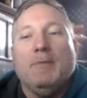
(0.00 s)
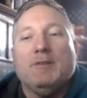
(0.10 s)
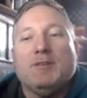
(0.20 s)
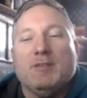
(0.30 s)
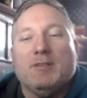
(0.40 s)

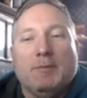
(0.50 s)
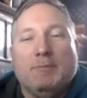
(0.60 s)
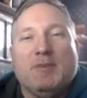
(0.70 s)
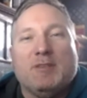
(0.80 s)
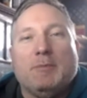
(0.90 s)
just to
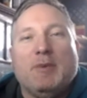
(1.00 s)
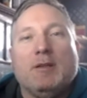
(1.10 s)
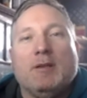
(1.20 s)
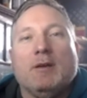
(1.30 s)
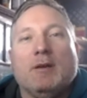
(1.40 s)
just to be
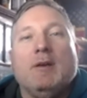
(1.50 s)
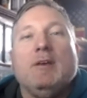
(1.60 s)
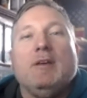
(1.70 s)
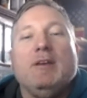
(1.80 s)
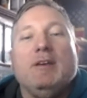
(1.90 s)
clear,
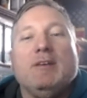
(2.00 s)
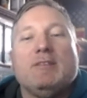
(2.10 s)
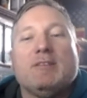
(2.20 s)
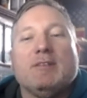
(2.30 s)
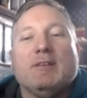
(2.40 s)

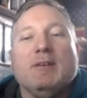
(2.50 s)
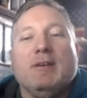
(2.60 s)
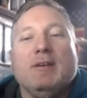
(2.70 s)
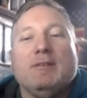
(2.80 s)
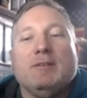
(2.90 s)
is
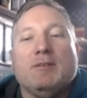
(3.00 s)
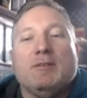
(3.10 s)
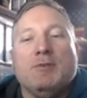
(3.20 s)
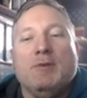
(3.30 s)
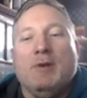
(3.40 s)

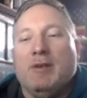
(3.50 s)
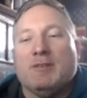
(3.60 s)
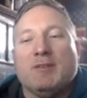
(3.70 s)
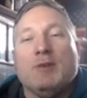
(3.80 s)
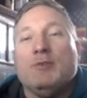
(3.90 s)
is
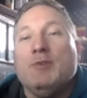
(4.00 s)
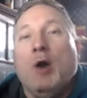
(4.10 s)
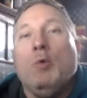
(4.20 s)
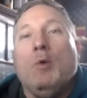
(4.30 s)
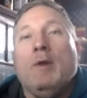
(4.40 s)
there
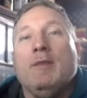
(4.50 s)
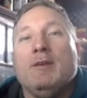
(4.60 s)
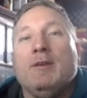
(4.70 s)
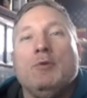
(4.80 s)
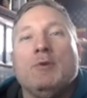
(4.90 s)
no one that
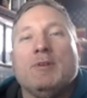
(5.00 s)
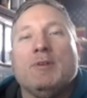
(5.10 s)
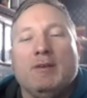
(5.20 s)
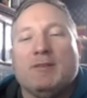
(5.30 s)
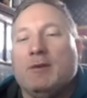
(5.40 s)
you
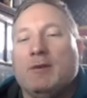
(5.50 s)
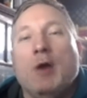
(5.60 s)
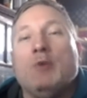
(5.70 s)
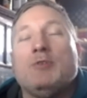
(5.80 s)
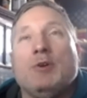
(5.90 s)
is there no
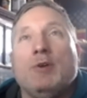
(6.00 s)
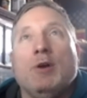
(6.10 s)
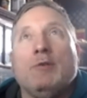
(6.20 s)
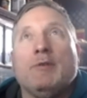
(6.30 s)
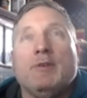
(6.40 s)

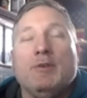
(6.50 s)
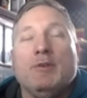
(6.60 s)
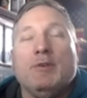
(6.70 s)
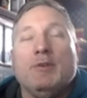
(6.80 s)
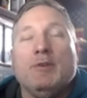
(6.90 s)
turnover that
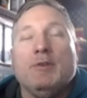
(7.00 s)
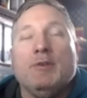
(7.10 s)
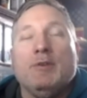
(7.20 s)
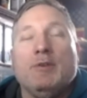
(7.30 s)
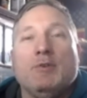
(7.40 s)
you
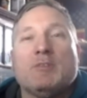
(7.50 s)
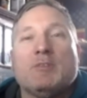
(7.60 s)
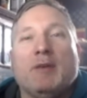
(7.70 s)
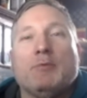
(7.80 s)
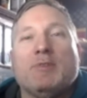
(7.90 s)
expect with this
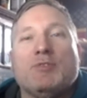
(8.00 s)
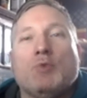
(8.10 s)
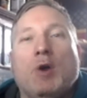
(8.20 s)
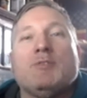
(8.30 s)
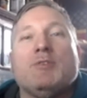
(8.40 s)
roster? Do
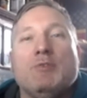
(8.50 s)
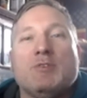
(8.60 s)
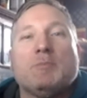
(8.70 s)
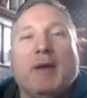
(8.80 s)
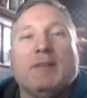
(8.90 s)
you
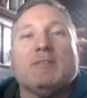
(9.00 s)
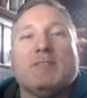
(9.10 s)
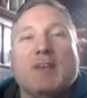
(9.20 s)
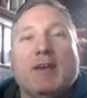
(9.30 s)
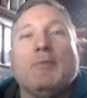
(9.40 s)
expect the
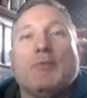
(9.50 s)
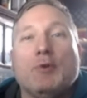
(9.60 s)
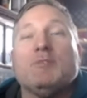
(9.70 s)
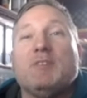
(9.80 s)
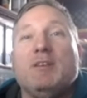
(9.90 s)
same
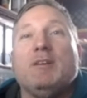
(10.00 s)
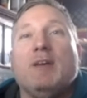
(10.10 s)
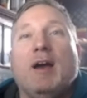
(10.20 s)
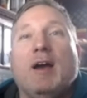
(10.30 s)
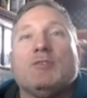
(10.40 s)
13
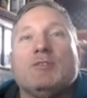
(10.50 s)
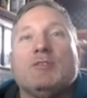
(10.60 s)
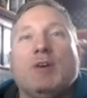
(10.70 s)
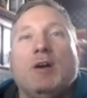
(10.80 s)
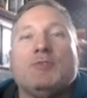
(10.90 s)
guys on
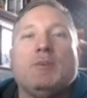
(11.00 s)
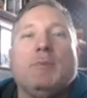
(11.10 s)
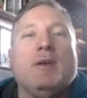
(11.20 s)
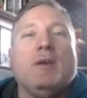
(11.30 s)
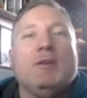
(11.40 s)
scholarship?
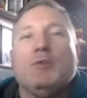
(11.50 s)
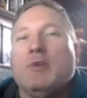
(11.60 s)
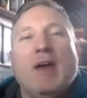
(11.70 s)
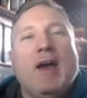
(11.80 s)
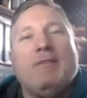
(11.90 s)
Do we
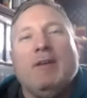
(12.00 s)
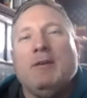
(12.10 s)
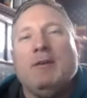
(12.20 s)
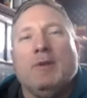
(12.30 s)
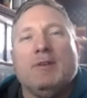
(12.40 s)
have
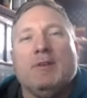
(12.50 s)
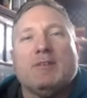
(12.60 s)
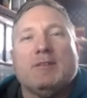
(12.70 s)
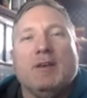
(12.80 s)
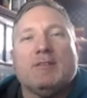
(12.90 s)
anyone that's
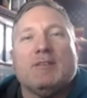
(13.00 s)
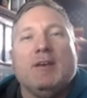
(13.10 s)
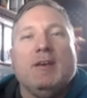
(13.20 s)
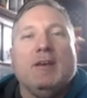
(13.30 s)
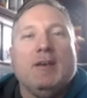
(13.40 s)
that's
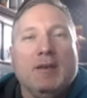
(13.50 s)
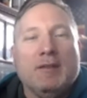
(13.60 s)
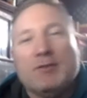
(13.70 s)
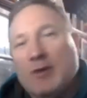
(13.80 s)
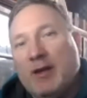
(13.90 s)
in the
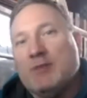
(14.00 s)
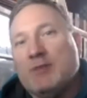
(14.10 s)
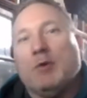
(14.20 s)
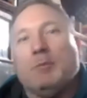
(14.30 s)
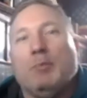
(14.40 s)

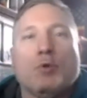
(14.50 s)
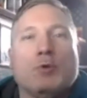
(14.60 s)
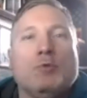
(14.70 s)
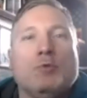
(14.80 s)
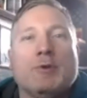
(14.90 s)
transfer
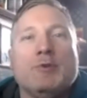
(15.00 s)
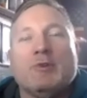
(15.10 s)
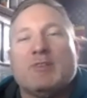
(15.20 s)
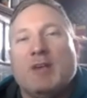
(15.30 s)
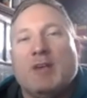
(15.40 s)
portal, or you
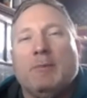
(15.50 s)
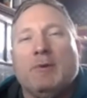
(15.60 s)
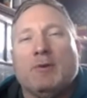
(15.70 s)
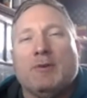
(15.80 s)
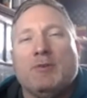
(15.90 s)
accept,
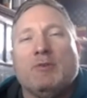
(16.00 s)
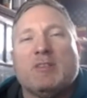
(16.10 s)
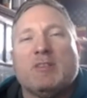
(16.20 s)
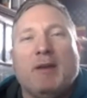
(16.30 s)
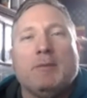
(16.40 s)
or you
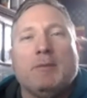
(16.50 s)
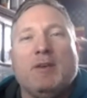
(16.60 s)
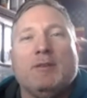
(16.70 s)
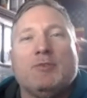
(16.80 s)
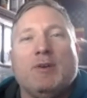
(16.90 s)
expect to be in
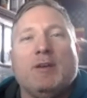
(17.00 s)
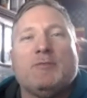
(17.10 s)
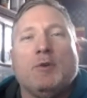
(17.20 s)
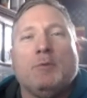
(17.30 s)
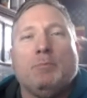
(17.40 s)
the
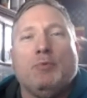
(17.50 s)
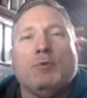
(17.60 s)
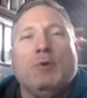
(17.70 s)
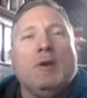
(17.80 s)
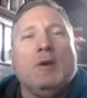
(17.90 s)
transfer portal?
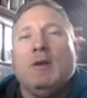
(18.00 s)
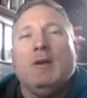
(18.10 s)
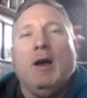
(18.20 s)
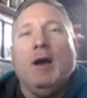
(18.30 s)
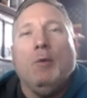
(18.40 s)

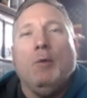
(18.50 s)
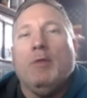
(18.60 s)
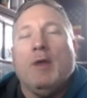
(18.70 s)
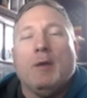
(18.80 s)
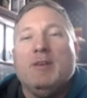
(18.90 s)
Uh, will
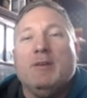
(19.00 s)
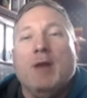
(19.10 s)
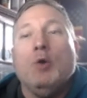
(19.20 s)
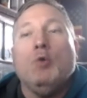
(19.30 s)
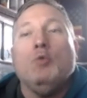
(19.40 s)
there be no
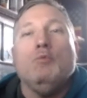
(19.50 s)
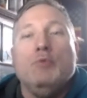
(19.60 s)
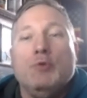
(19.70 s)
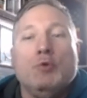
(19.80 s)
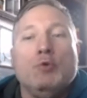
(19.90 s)

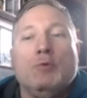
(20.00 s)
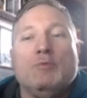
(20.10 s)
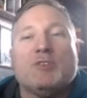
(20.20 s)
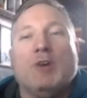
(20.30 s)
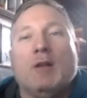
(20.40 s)
new
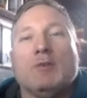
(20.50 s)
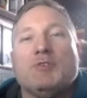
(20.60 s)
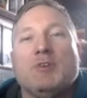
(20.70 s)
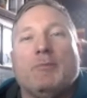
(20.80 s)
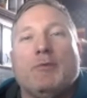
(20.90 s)
scholarship
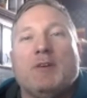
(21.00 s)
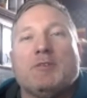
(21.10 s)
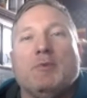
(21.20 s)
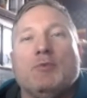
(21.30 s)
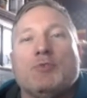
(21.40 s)
freshmen or
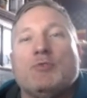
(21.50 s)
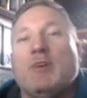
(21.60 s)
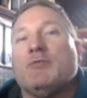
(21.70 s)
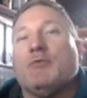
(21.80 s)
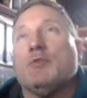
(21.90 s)

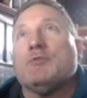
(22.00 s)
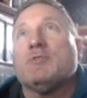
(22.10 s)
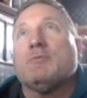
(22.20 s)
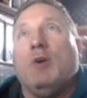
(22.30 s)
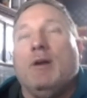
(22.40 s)
transfers
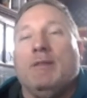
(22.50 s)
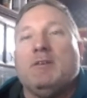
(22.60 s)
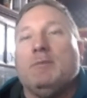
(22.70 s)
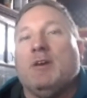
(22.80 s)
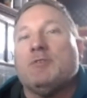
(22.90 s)
on the team
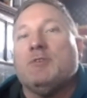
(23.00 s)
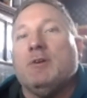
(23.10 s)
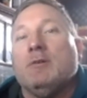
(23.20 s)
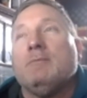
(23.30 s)
next year?